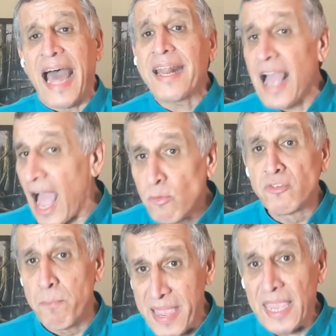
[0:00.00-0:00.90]
That guy
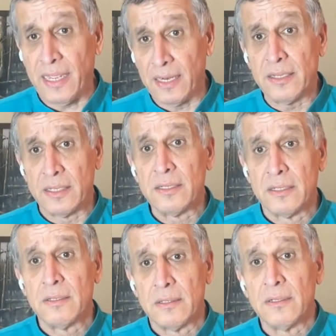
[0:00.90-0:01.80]
was mean.
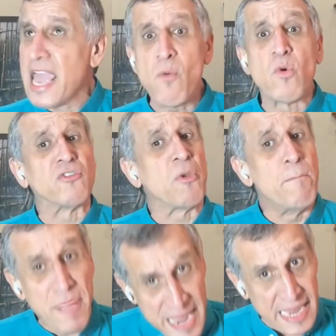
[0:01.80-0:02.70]
He was
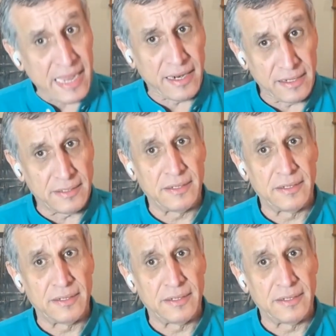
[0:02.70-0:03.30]
mean.